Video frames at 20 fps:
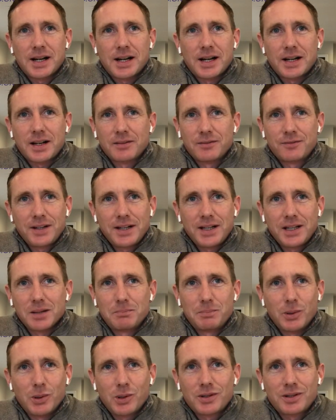I can feel a
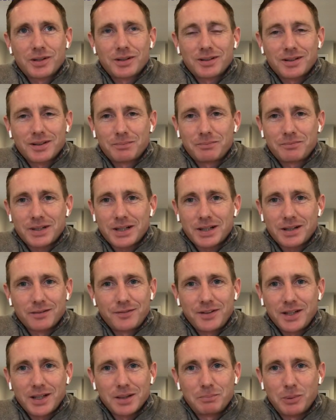book. I can
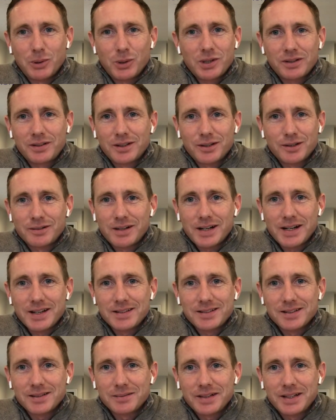feel a book on the
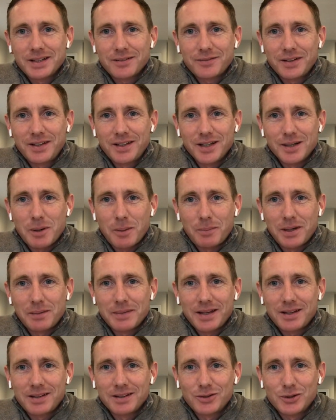horizon. I mean, I think it'll probably
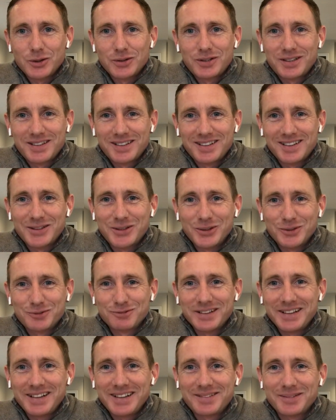make a good
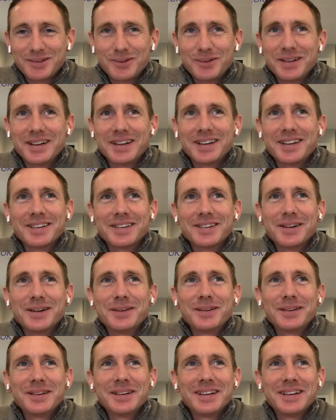read, won't it? You know.